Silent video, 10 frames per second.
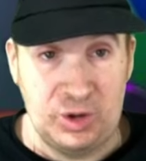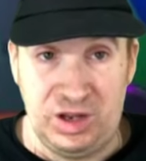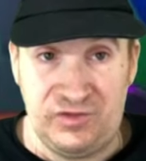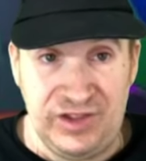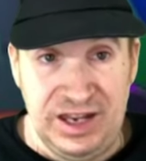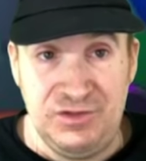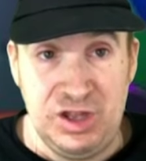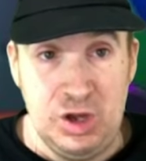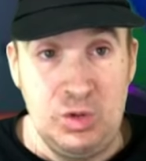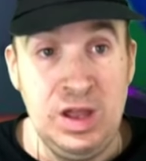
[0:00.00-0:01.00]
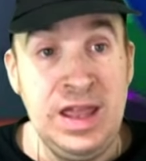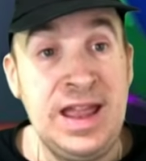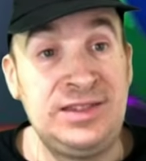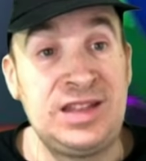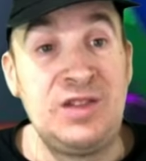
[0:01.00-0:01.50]
30 feet of you
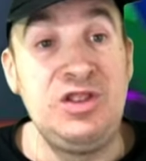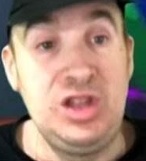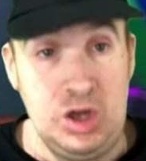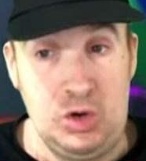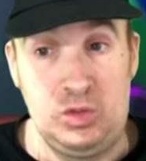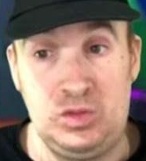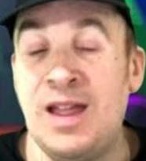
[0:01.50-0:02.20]
instead of you.